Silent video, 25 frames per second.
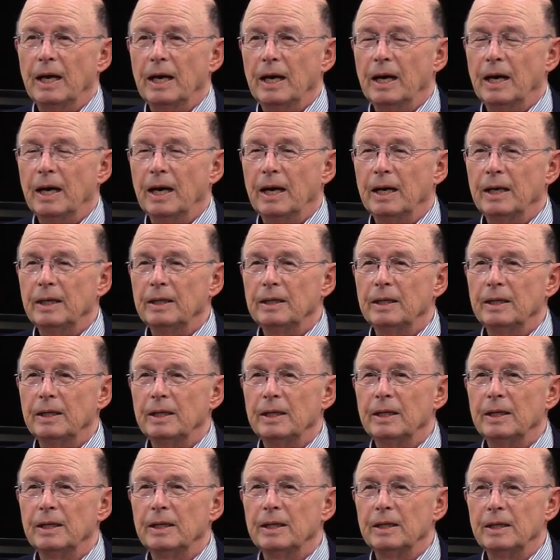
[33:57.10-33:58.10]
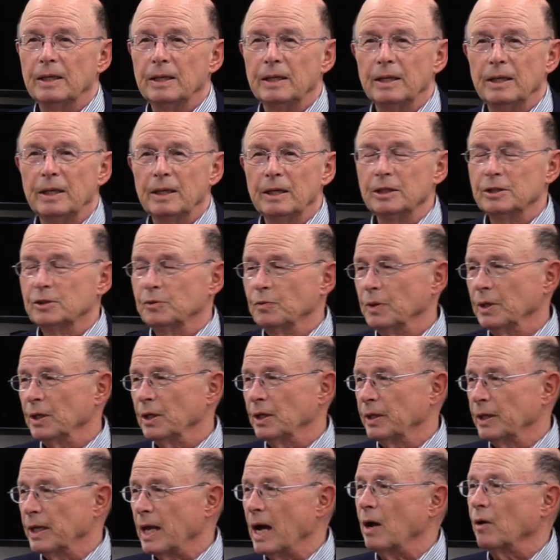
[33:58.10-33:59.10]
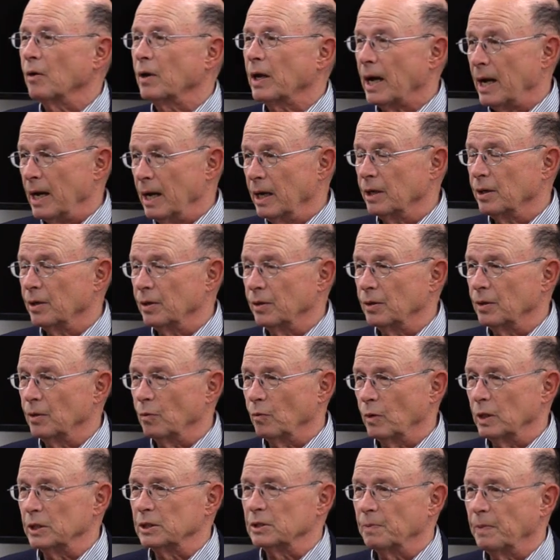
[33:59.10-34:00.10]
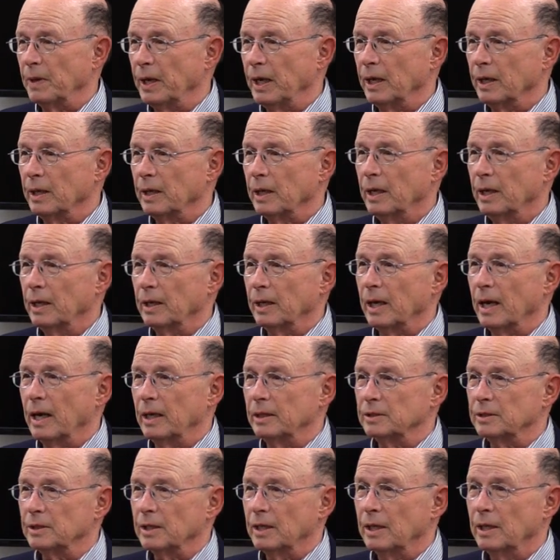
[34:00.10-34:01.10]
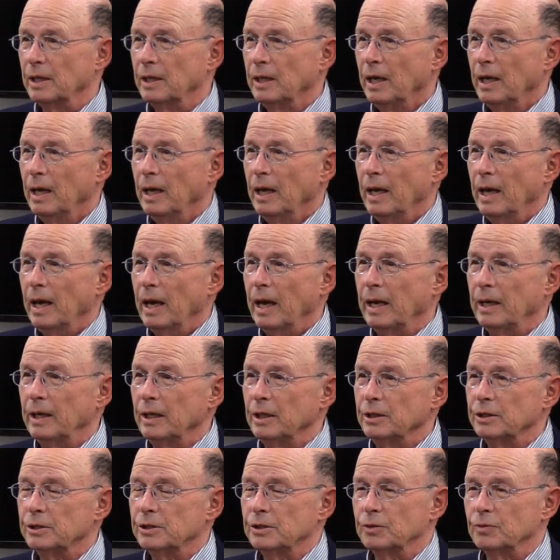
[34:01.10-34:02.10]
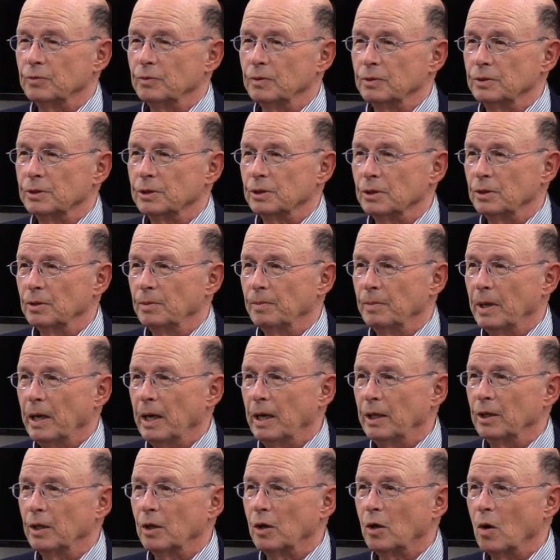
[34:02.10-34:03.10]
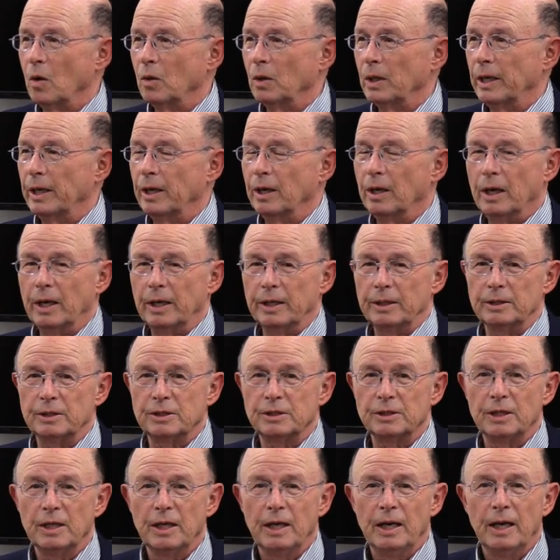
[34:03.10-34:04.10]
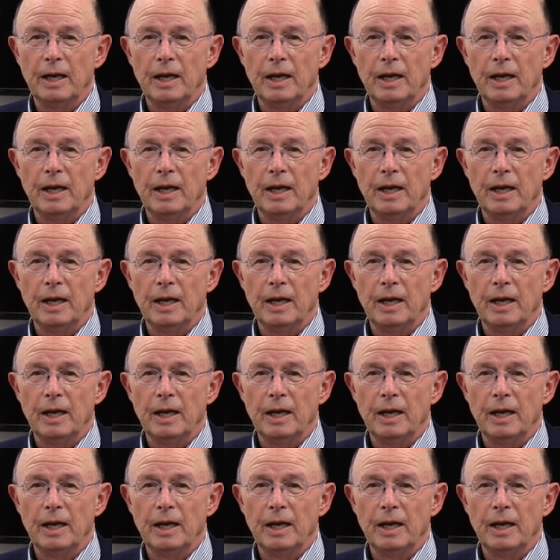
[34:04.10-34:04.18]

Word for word: uh, Israel now conquered the West Bank and Gaza and East Jerusalem and the Golan Heights.